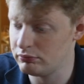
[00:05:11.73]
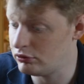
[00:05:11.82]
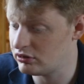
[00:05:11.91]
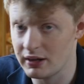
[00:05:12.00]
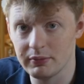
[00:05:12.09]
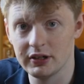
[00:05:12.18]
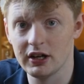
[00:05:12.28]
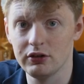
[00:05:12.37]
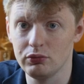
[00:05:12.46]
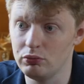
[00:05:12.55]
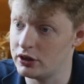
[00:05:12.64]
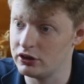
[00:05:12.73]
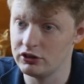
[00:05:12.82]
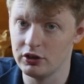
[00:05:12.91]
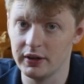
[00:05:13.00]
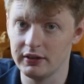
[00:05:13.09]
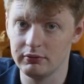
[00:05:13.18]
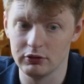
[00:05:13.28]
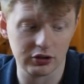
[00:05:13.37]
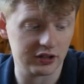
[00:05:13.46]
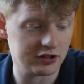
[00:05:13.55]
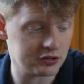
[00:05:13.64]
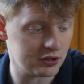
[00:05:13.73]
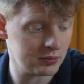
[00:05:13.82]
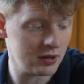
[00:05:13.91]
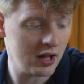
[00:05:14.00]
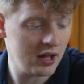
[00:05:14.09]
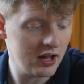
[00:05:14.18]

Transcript: just let me know. We can do it, not an issue.